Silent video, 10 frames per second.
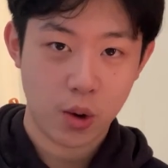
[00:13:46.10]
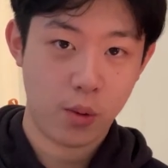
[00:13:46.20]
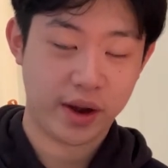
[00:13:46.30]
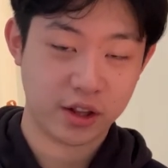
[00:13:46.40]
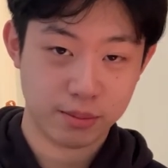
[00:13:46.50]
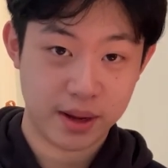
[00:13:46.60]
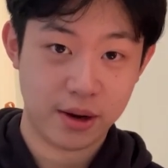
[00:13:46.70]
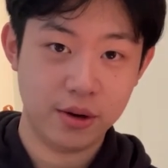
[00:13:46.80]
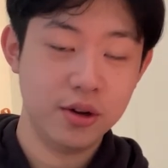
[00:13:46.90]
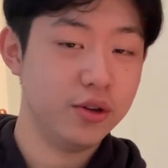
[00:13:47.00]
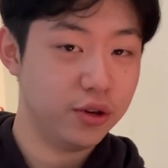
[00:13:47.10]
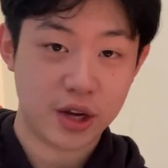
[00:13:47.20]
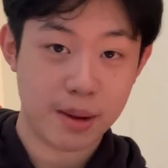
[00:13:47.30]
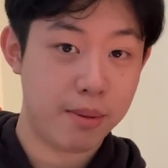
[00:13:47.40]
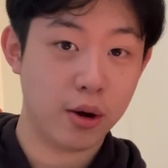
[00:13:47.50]
quick to build, you
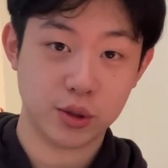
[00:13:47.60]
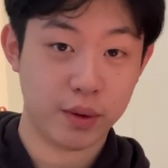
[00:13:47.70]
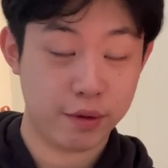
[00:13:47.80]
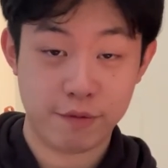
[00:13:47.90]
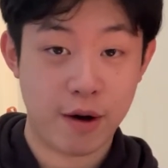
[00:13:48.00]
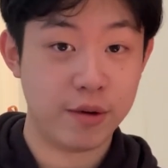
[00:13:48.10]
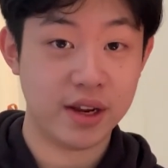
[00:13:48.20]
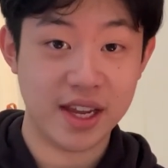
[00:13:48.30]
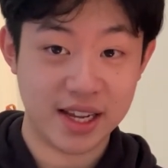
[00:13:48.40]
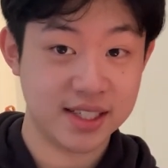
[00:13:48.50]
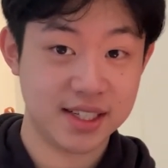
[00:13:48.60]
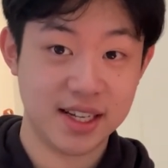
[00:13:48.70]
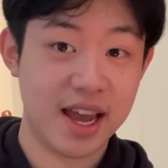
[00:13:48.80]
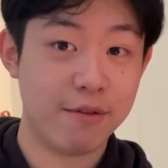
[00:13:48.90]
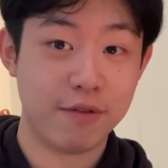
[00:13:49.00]
can pose with it very
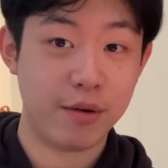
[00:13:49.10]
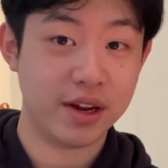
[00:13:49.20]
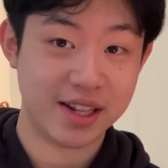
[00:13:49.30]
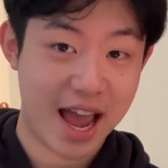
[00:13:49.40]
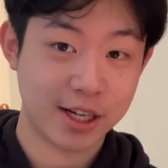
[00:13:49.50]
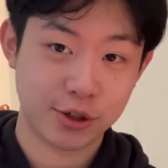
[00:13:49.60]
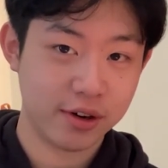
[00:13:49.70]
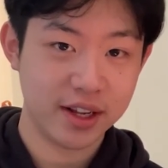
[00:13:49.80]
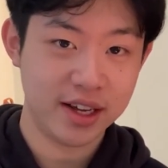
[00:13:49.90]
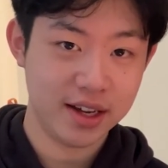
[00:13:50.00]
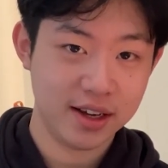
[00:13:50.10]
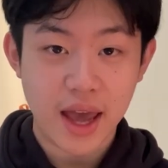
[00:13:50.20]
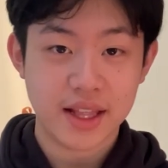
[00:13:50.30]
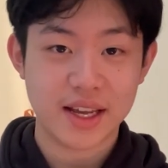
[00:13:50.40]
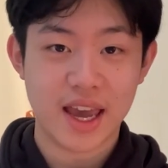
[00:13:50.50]
easily and very naturally.
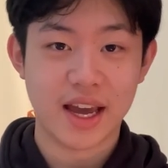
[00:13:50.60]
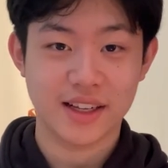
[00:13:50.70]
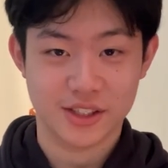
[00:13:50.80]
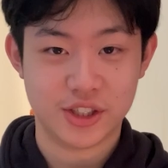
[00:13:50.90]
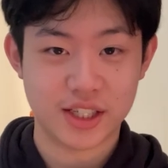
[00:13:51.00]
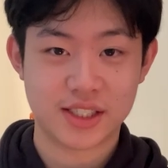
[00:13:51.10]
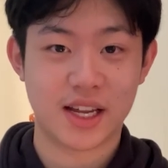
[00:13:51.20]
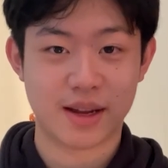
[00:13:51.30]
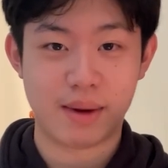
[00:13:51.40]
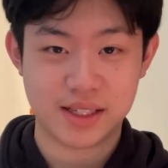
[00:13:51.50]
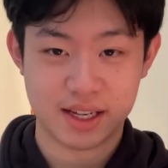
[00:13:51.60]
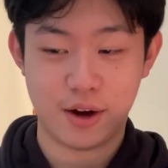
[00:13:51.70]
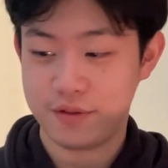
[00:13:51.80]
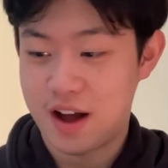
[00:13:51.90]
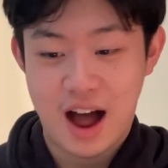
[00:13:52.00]
And again, just like
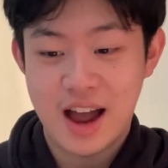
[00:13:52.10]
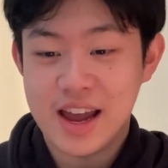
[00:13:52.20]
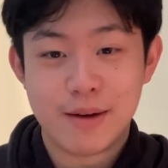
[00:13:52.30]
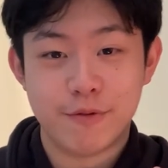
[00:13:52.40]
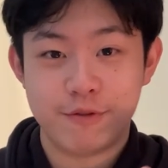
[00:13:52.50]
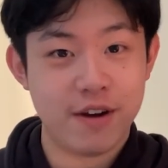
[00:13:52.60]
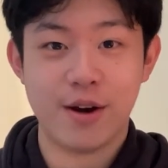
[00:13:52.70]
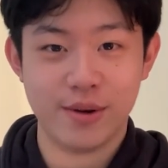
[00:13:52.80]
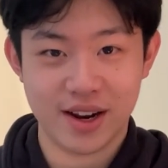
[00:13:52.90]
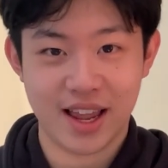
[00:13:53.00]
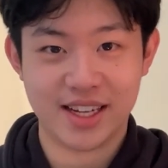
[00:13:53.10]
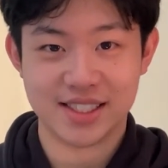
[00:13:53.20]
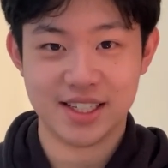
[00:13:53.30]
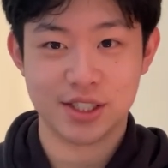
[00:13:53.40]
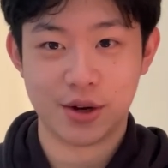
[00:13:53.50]
myself, I am very
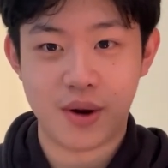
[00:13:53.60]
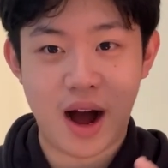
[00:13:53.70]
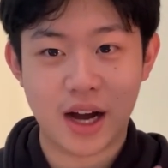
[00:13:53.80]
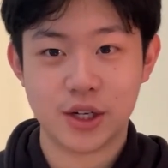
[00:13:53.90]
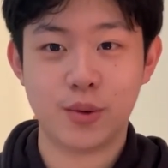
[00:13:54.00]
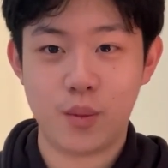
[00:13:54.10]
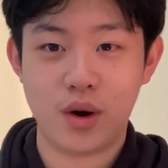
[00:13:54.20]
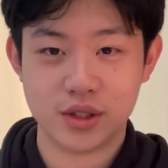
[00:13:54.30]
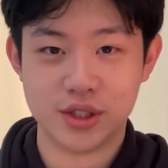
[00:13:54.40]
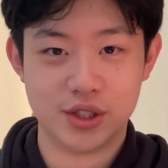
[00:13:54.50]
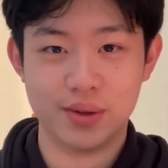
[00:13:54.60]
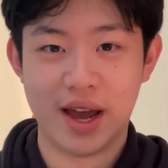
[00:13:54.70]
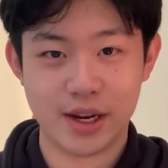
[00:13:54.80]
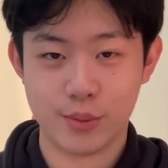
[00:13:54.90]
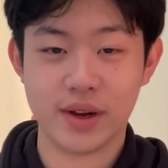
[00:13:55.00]
lazy, so I don't want to do
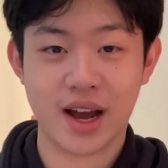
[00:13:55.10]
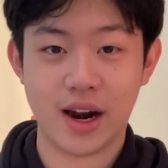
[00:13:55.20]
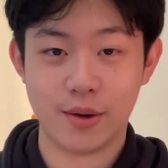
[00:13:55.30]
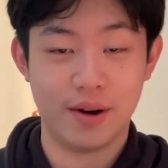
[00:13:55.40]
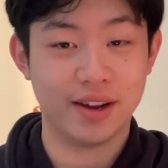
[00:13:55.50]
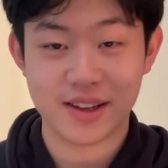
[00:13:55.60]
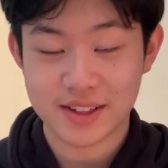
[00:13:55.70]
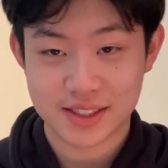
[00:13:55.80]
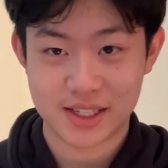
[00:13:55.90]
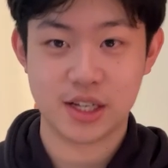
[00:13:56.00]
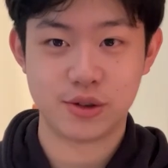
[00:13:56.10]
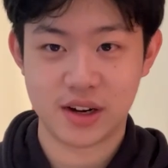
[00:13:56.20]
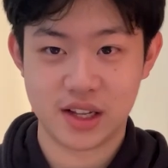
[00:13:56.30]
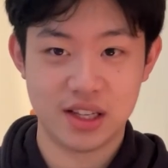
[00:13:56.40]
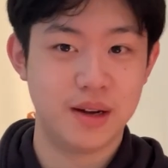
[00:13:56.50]
any recoloring.
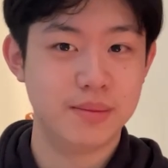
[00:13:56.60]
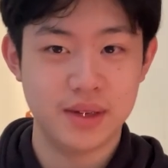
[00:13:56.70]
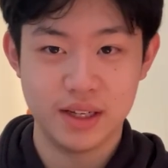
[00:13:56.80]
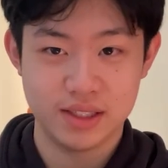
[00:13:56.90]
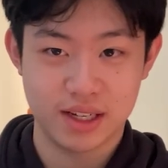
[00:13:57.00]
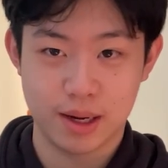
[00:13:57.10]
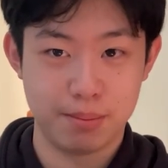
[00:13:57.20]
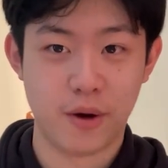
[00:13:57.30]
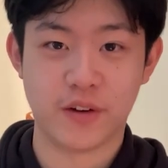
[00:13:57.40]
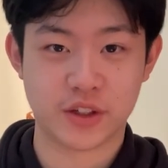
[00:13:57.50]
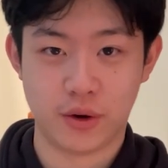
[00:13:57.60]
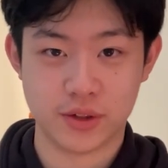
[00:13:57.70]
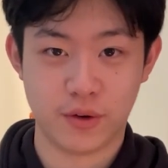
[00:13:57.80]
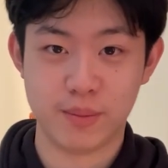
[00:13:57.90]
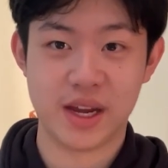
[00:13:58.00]
Sandrock Gundam is like a perfect
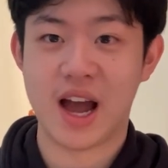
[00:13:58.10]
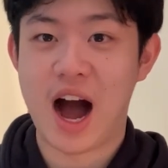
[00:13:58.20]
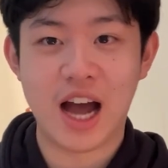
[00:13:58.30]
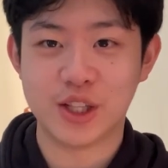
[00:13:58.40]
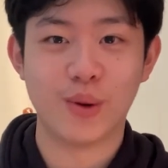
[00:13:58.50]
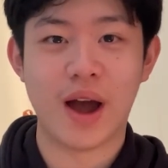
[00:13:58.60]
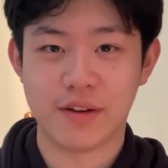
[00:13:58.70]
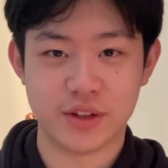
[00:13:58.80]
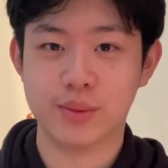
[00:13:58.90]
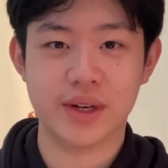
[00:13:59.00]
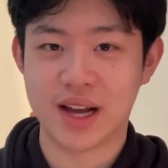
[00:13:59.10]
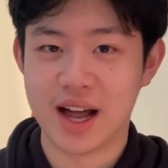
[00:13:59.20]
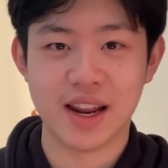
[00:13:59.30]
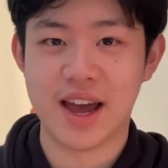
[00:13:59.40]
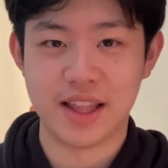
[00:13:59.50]
choice for me. I don't have to
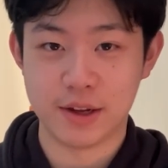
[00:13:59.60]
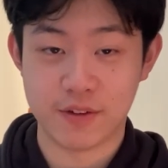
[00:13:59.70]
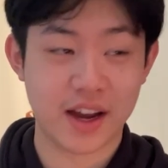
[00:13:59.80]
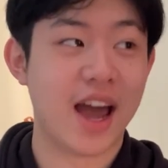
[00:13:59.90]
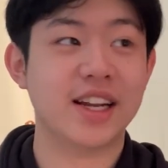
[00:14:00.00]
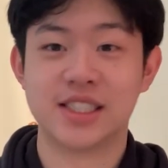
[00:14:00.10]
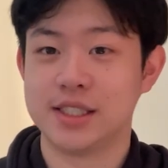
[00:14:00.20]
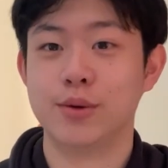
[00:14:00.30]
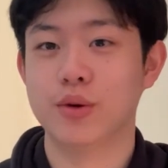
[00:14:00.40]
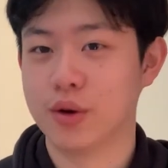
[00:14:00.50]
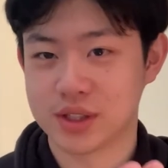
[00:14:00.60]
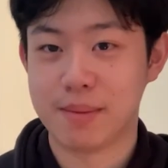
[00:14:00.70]
recolor anything and it still looks